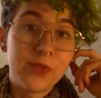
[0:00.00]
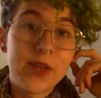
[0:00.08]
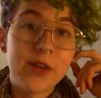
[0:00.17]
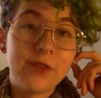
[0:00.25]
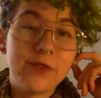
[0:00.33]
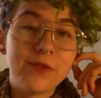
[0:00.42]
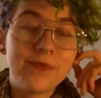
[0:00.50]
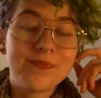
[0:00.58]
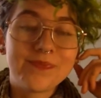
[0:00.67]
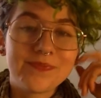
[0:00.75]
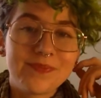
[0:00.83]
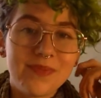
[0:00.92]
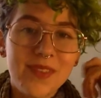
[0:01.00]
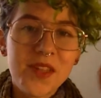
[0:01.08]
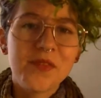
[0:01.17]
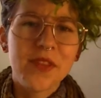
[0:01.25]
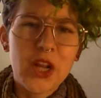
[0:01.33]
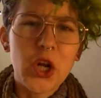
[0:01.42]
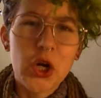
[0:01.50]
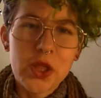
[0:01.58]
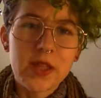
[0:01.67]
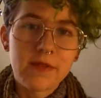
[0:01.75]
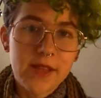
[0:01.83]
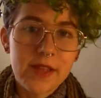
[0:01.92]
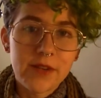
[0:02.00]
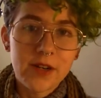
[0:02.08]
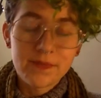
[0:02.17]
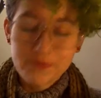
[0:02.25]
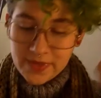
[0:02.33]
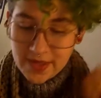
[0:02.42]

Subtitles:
bit of like earthy flavor.